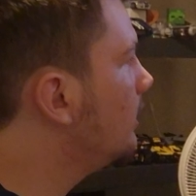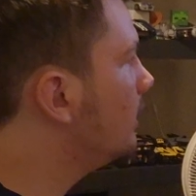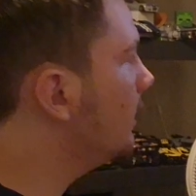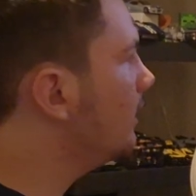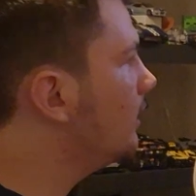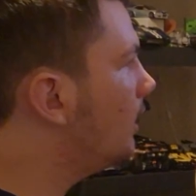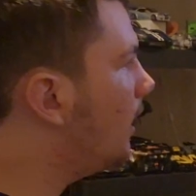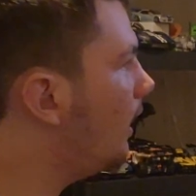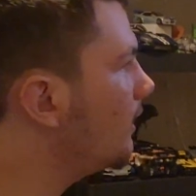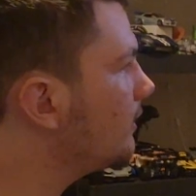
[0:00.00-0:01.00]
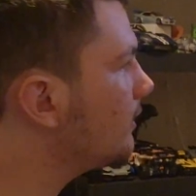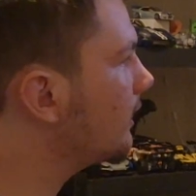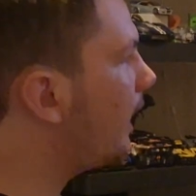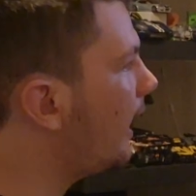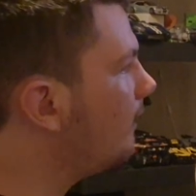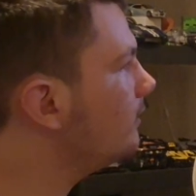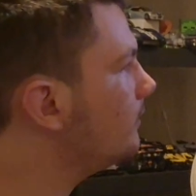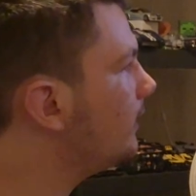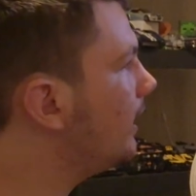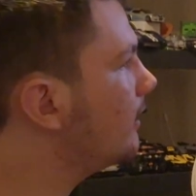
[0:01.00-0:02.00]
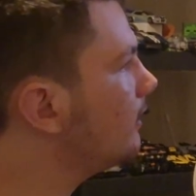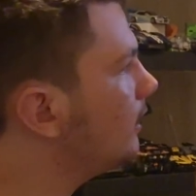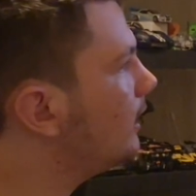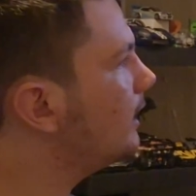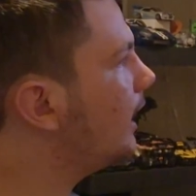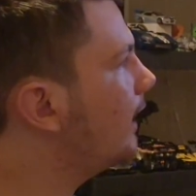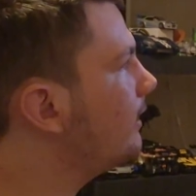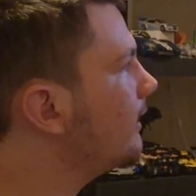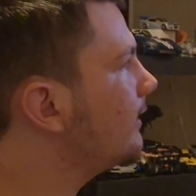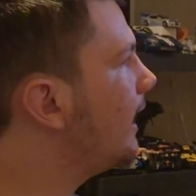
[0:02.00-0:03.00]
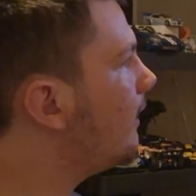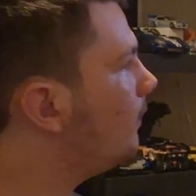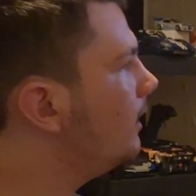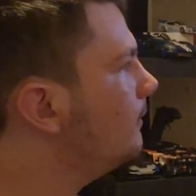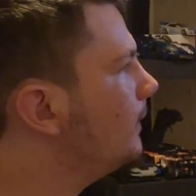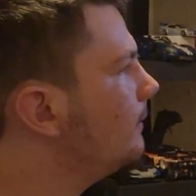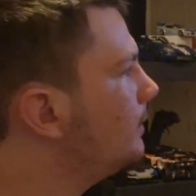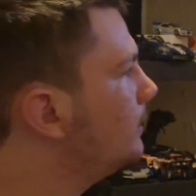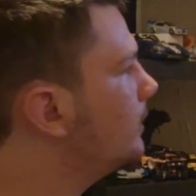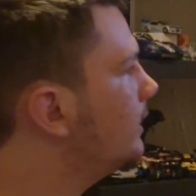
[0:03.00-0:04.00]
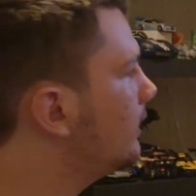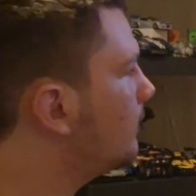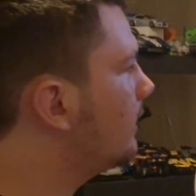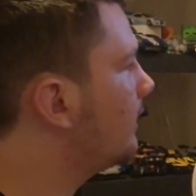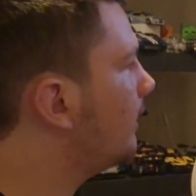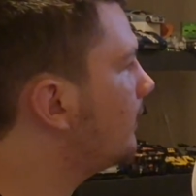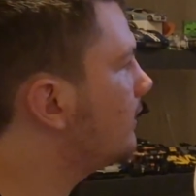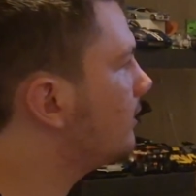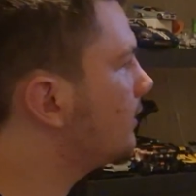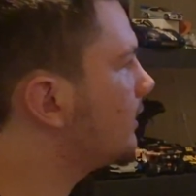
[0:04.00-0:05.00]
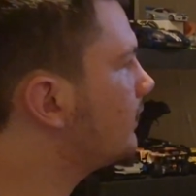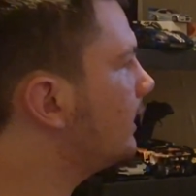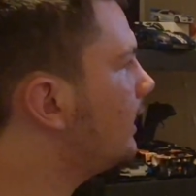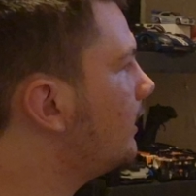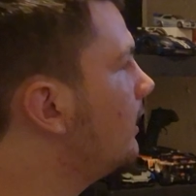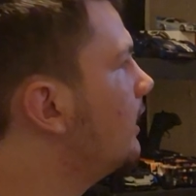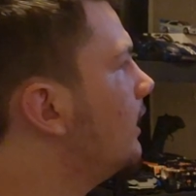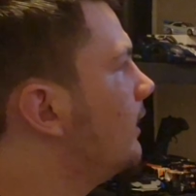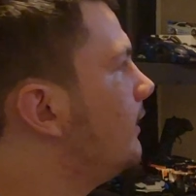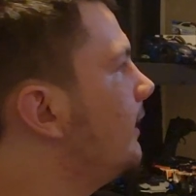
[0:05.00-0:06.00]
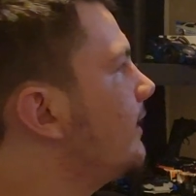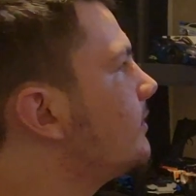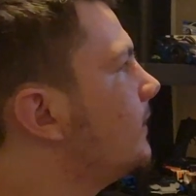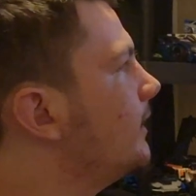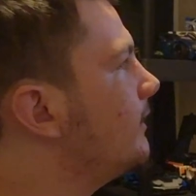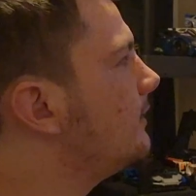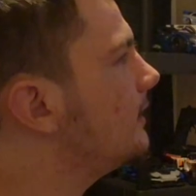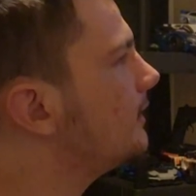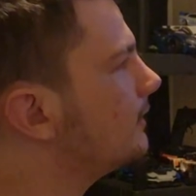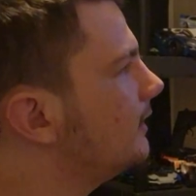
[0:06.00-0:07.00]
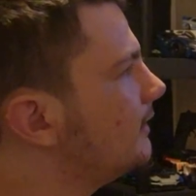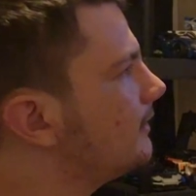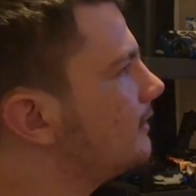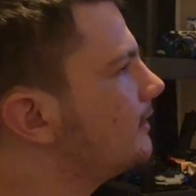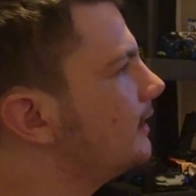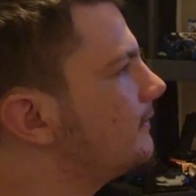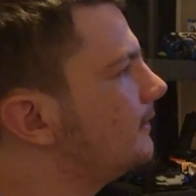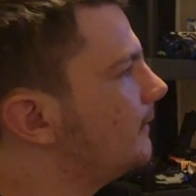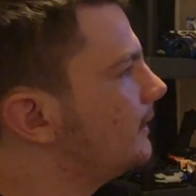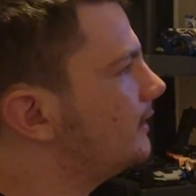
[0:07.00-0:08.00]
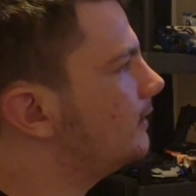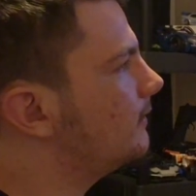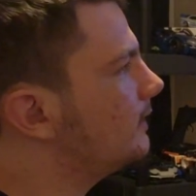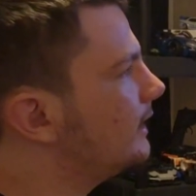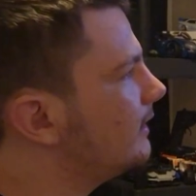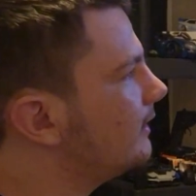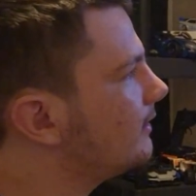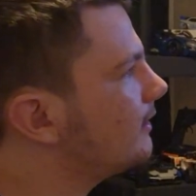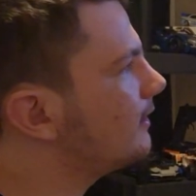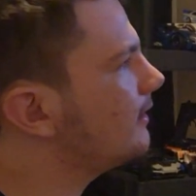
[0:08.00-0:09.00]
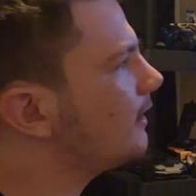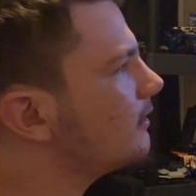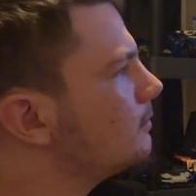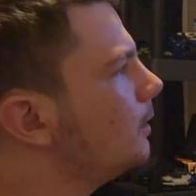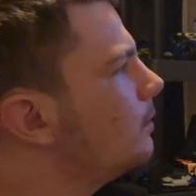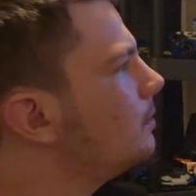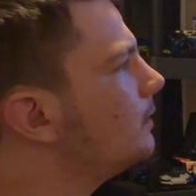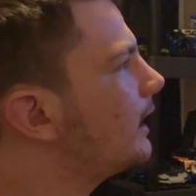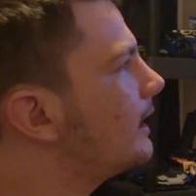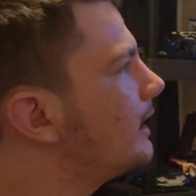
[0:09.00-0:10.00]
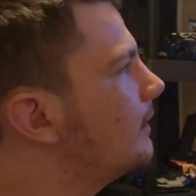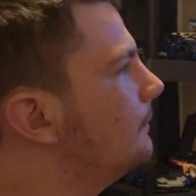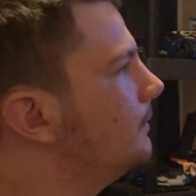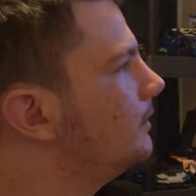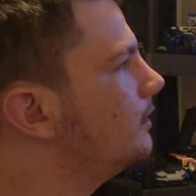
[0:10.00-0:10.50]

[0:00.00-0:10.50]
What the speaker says: Yeah, honestly, I haven't found a lot. I think that one might be one, the one that we just looked at. This one, see, like, this is stuff that we don't need. This is another mobile game.